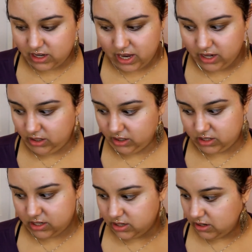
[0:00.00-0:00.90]
and it
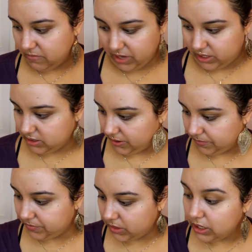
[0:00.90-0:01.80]
looked amazing.
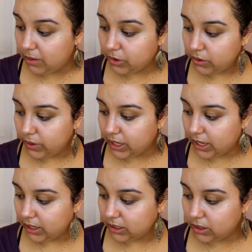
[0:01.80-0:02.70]
So now I'm going
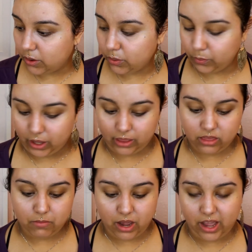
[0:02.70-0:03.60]
in with
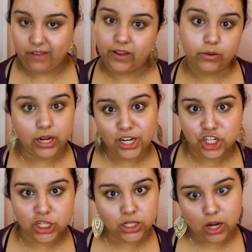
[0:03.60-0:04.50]
my
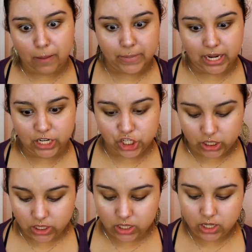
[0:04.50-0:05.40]
foundation
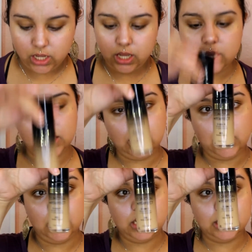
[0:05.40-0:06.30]
combination,
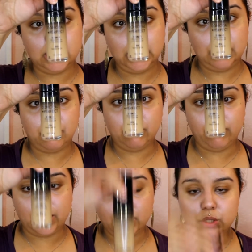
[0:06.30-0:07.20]
the Conceal and
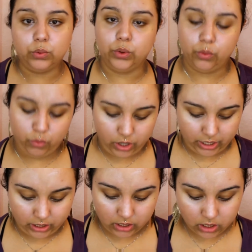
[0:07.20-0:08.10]
Perfect
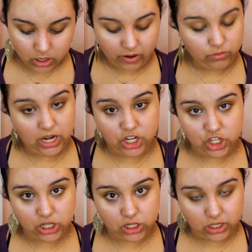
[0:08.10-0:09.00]
2-in-1
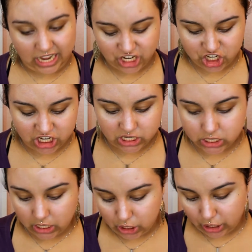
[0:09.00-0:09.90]
foundation /
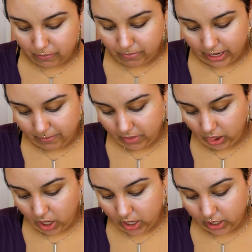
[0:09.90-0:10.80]
concealer by
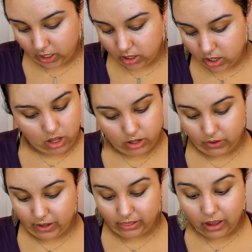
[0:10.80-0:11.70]
Milani. Y'all know
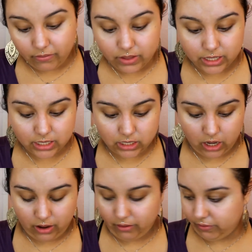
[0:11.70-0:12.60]
I love this
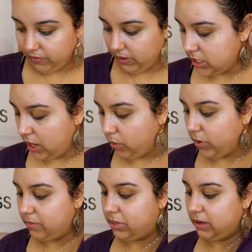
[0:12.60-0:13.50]
stuff. Take
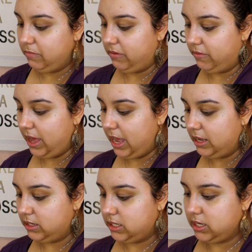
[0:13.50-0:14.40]
1 pump of
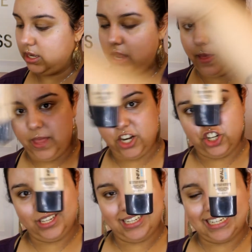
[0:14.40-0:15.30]
that and then just a